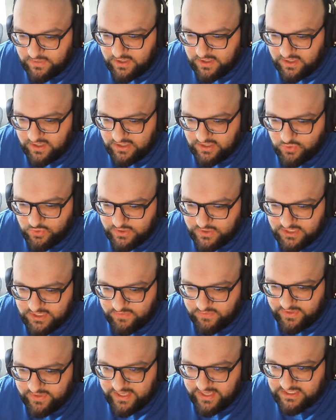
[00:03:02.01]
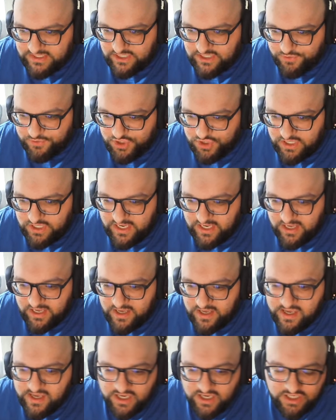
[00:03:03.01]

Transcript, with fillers: but it's always going to be the exercise machine here